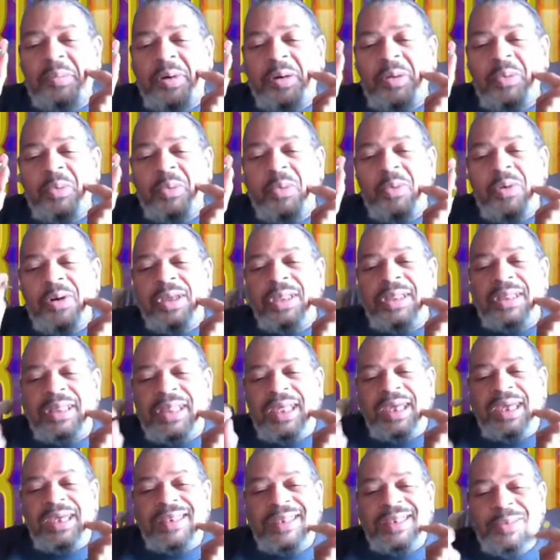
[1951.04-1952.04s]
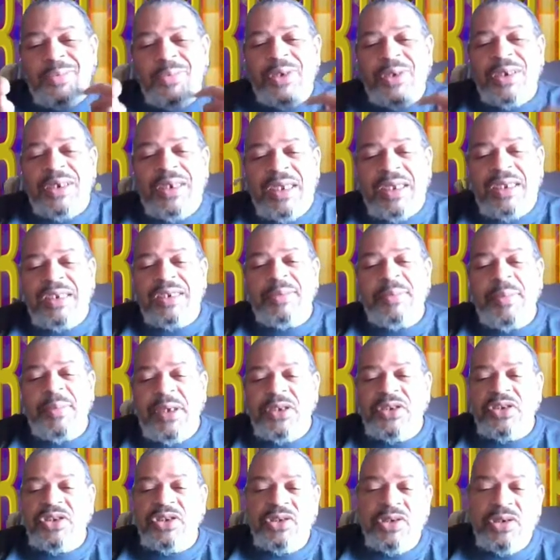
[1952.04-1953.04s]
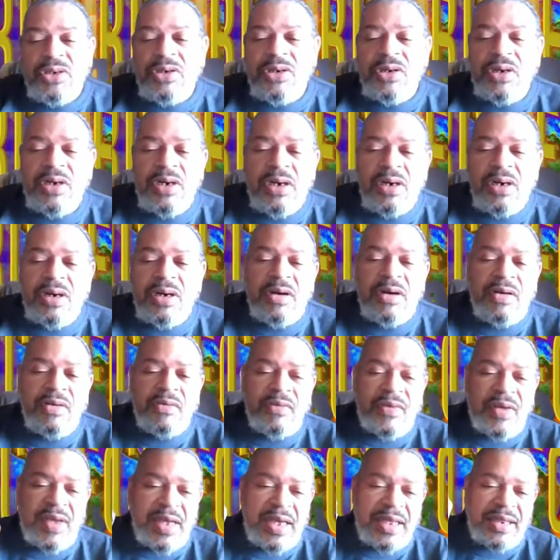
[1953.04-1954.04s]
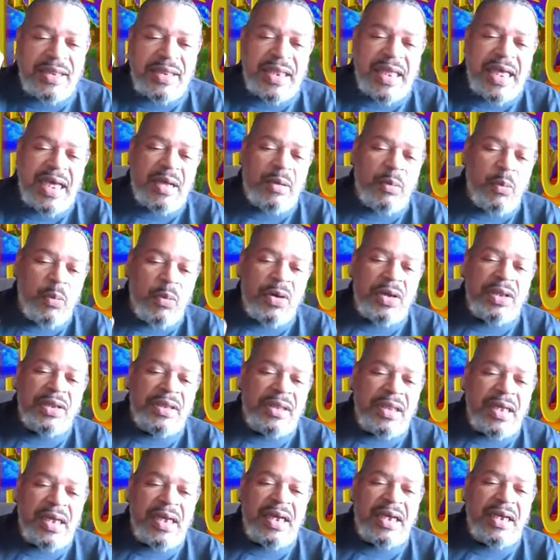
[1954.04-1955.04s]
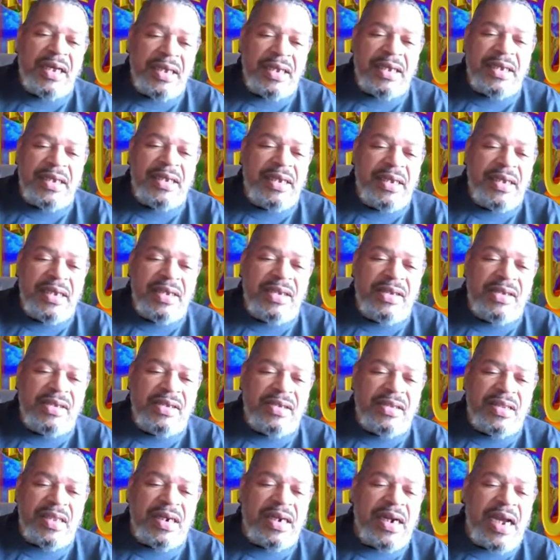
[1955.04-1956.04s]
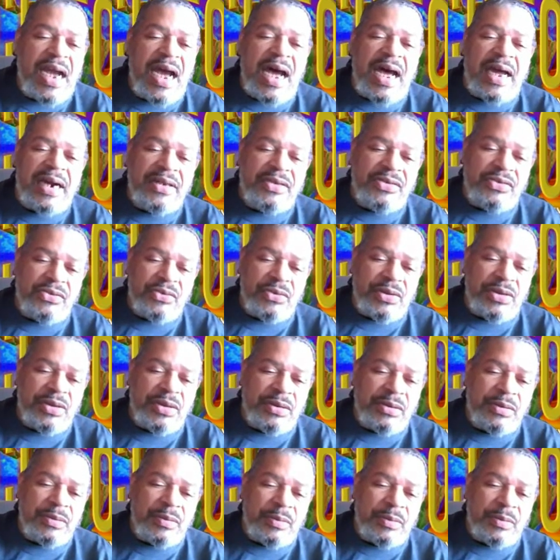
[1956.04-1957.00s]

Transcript: But one thing that we need to be sure of, and that one thing is that God is real.